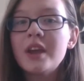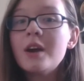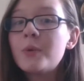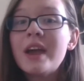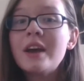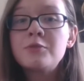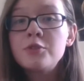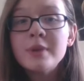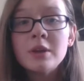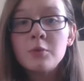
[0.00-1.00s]

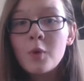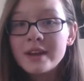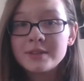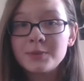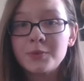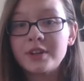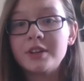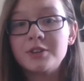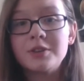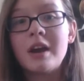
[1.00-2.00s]
RWBY and Weiss
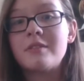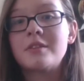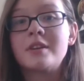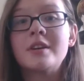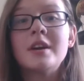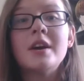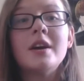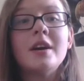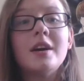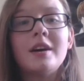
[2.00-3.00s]
working together.
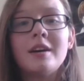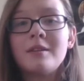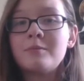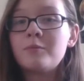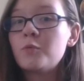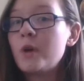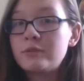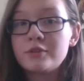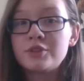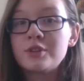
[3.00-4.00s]
White
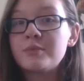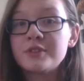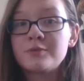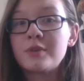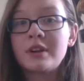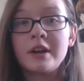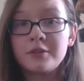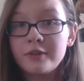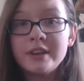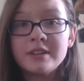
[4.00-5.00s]
Horse shippers will get
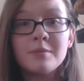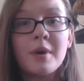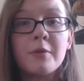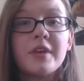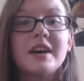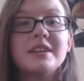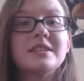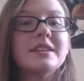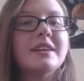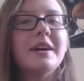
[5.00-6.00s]
crazy about that.
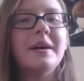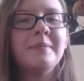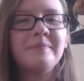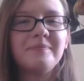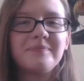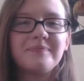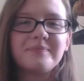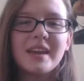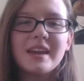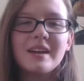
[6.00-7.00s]

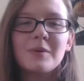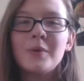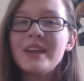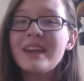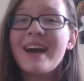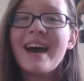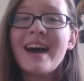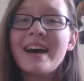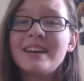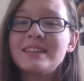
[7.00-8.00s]
We
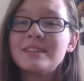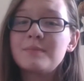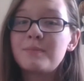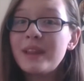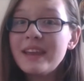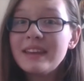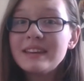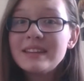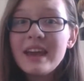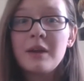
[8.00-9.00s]
had Blake
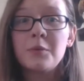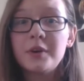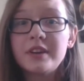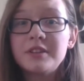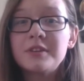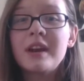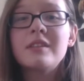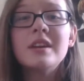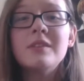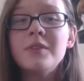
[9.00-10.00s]
and Yang working together,
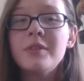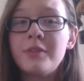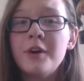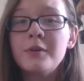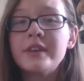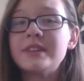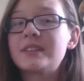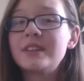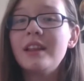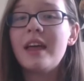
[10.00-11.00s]
even though they
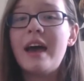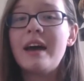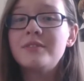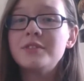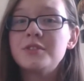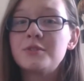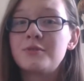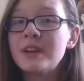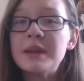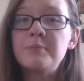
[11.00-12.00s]
still haven't
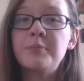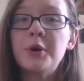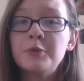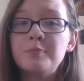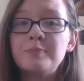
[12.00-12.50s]
really put